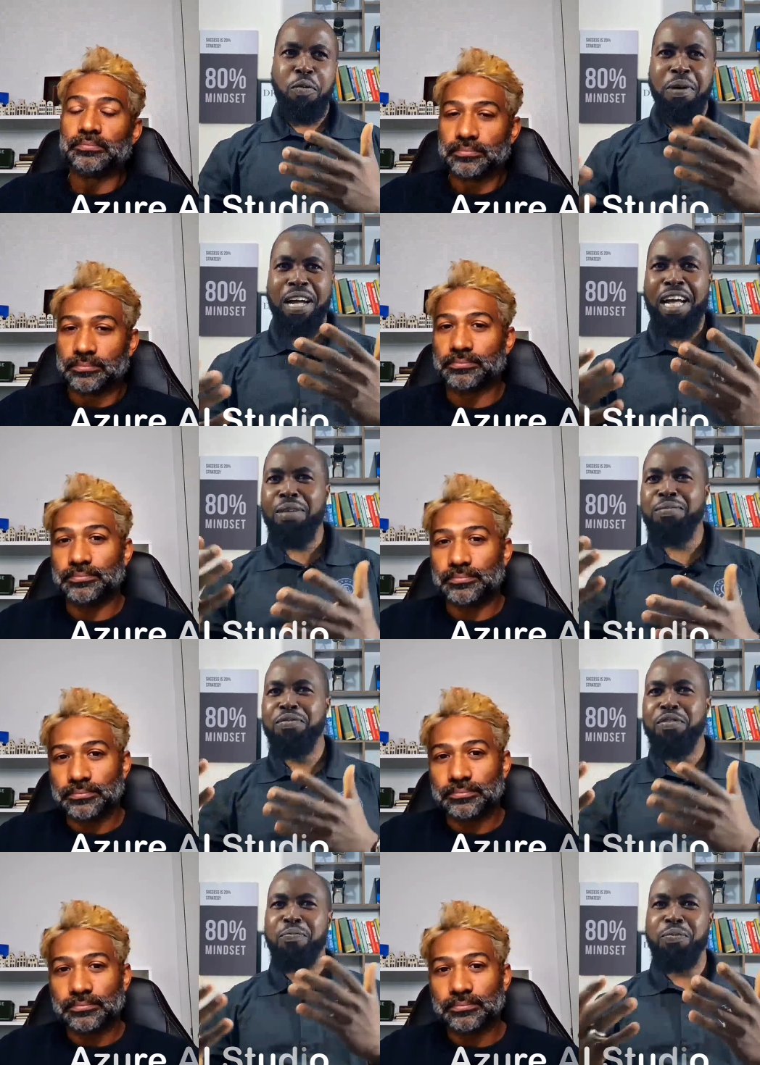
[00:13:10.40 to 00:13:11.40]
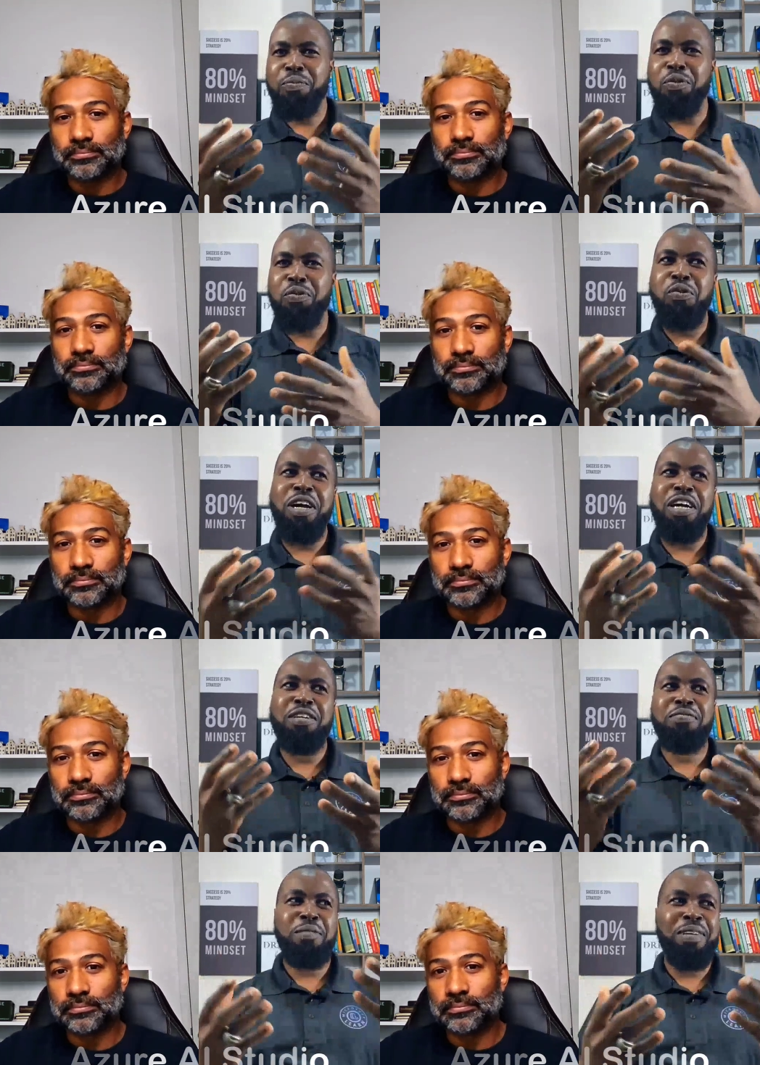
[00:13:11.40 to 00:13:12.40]
Speaker 1: But mm-hmm. perhaps for people who
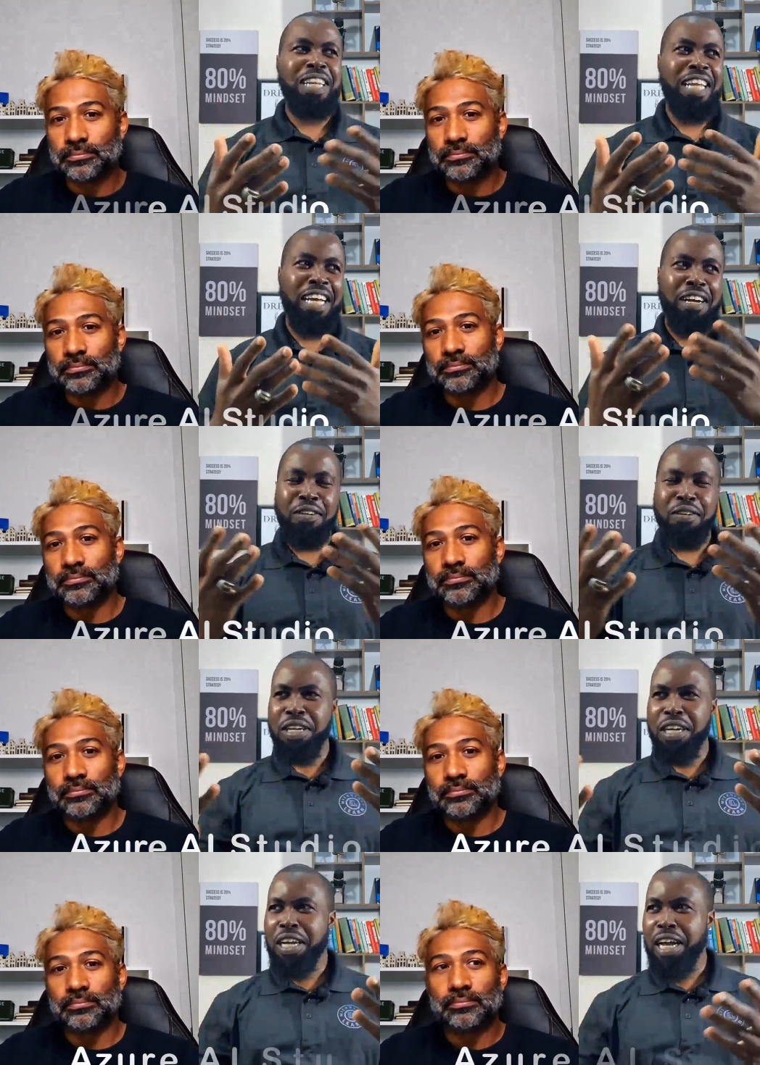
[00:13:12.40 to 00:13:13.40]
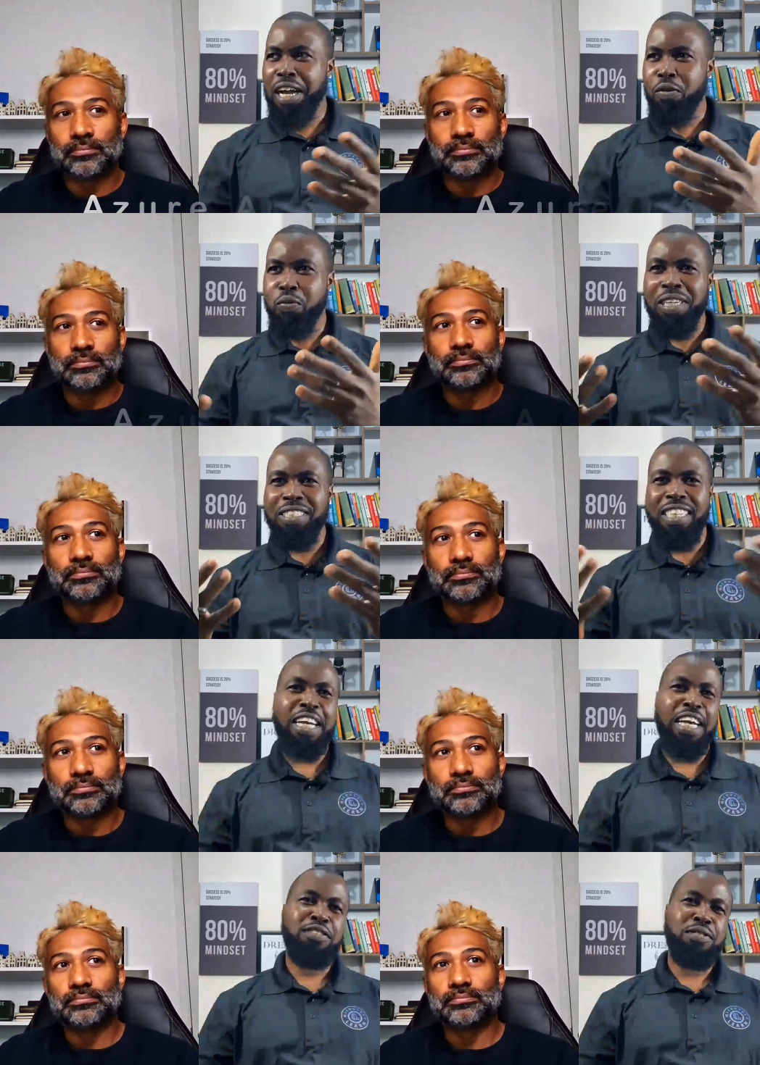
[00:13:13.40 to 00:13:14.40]
aren't familiar uh, with
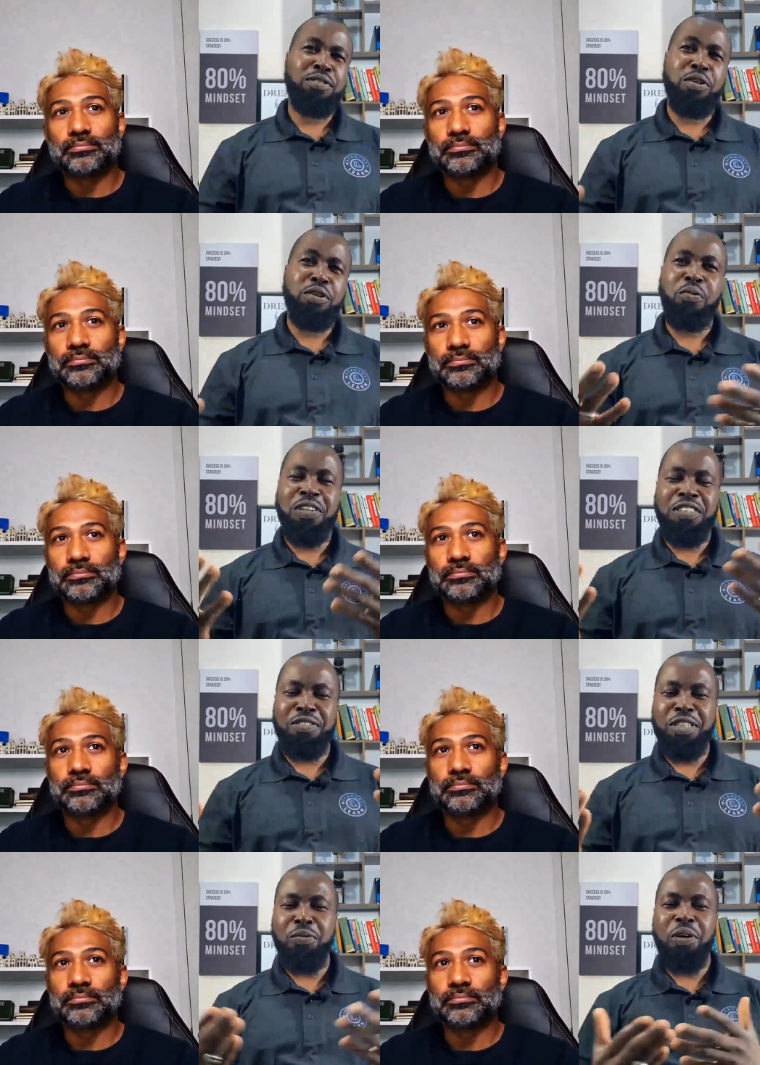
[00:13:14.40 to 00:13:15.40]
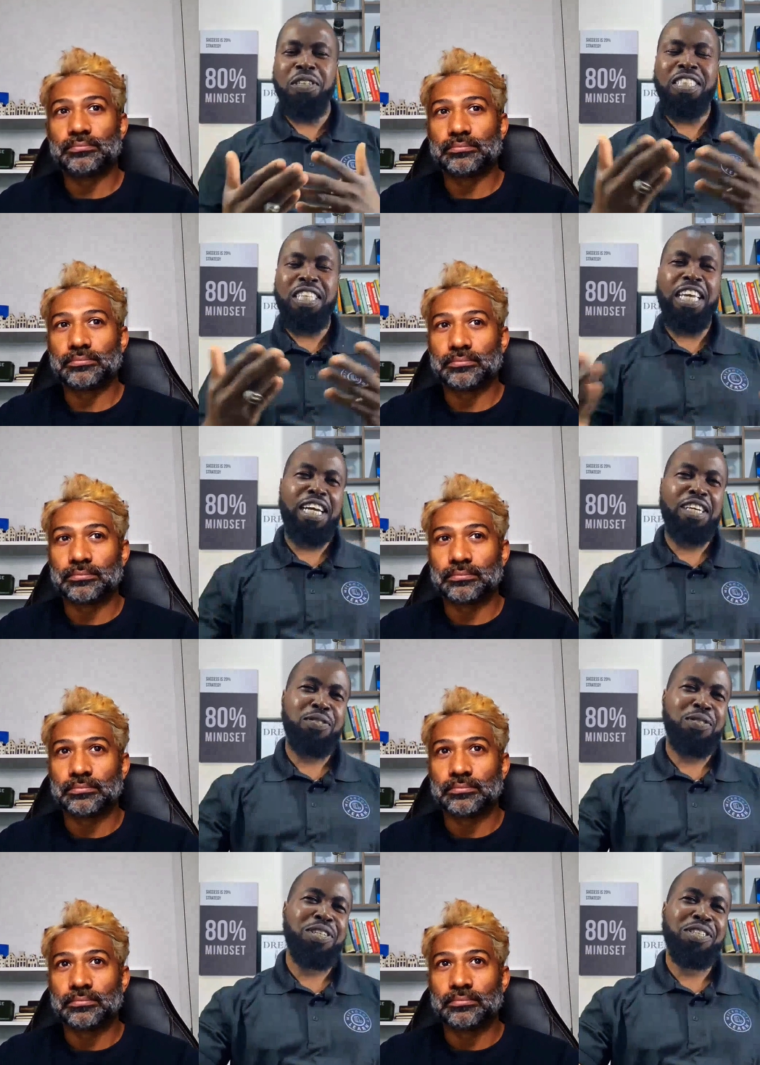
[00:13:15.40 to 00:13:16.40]
AI Studio, wondering what AI
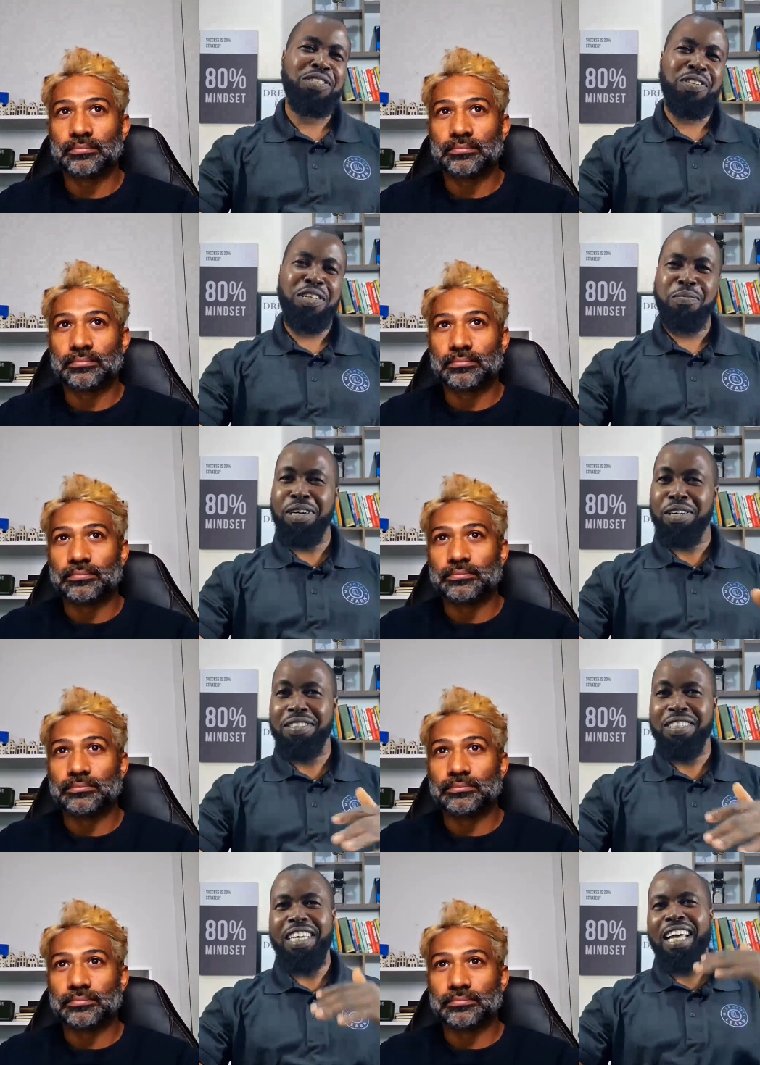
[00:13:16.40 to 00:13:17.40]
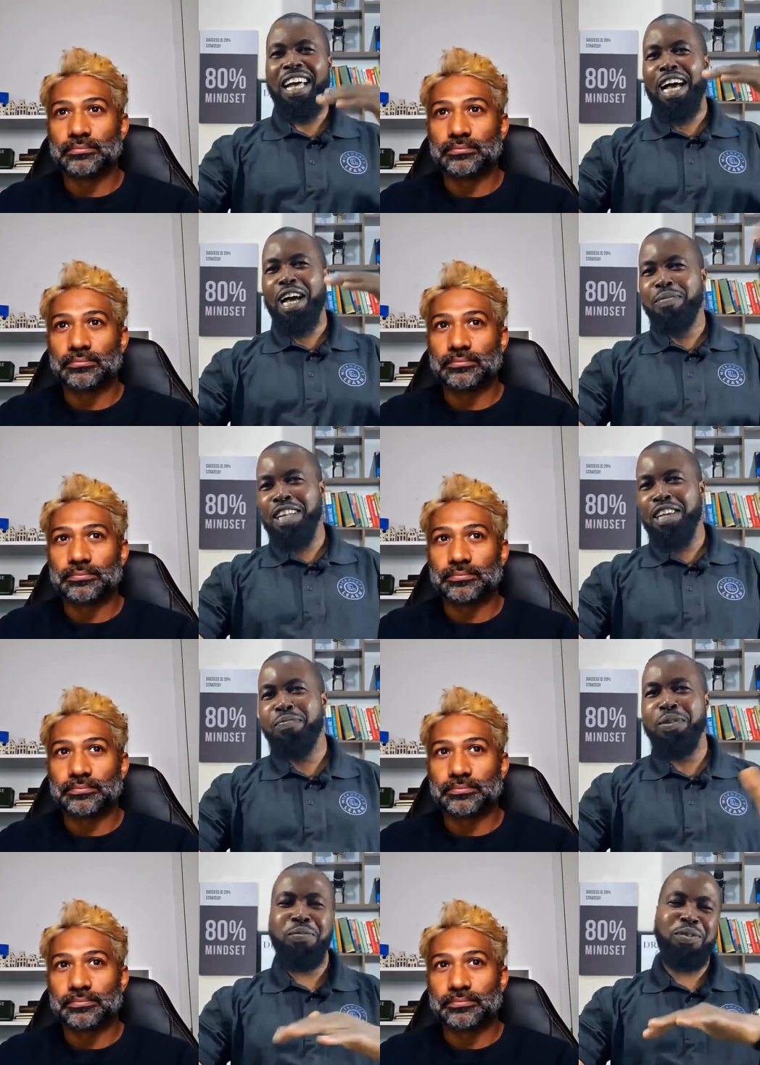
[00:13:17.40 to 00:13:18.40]
Studio is all about. I
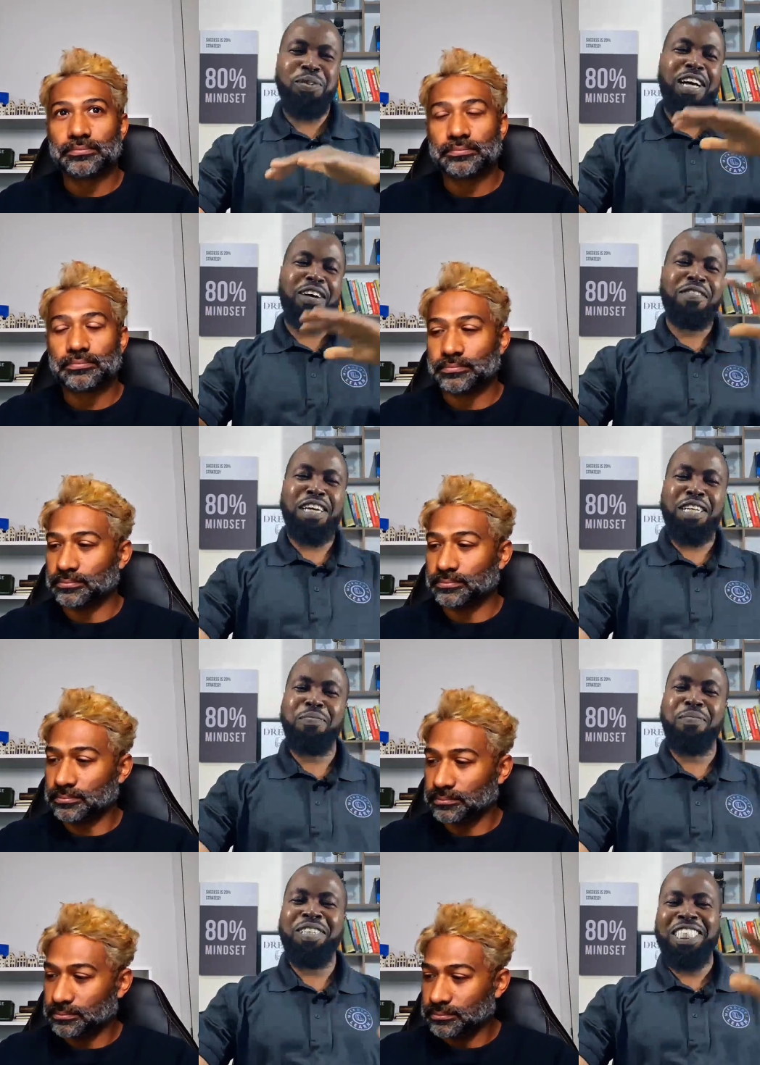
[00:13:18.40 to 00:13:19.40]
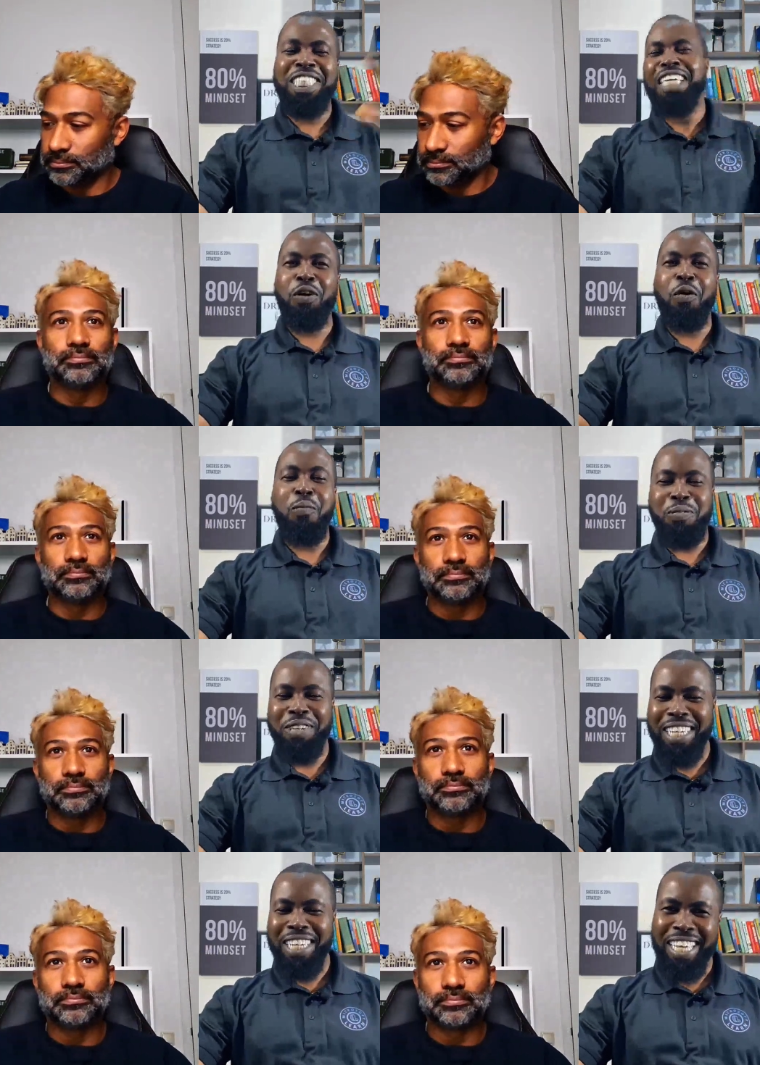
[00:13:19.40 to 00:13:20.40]
believe people have heard about the mm-hmm.
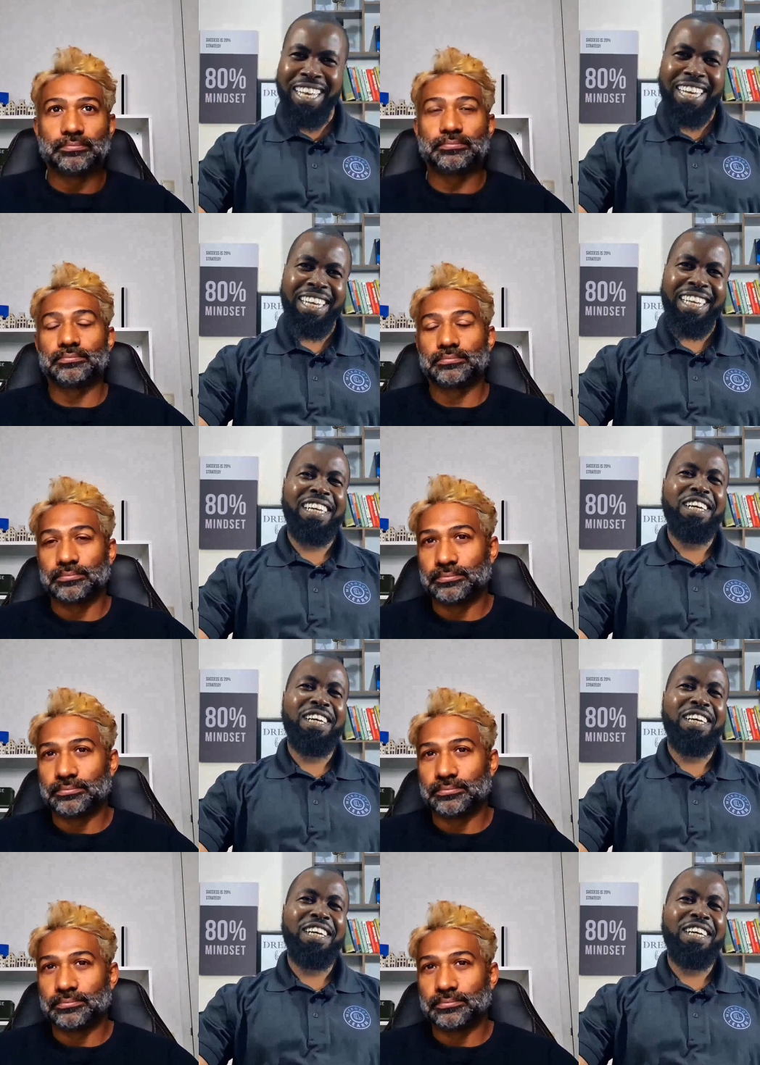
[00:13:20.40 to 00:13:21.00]
open AI.